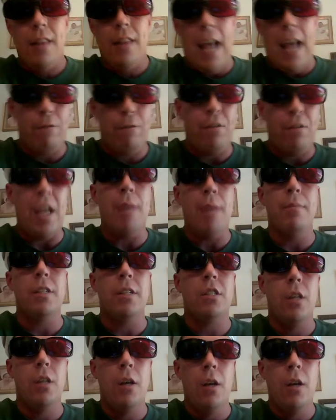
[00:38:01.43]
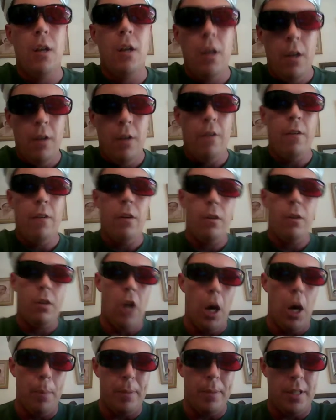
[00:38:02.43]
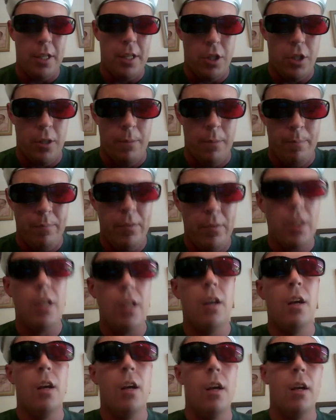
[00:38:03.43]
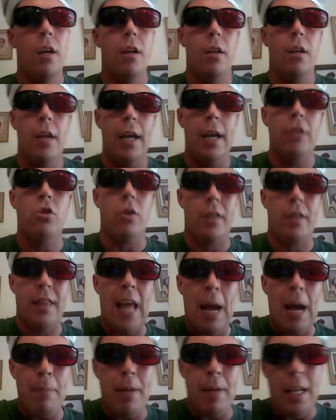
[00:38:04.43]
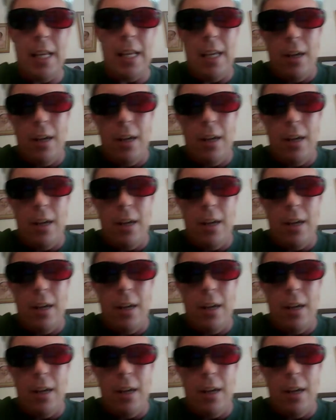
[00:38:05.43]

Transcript: that famous competition. It took that many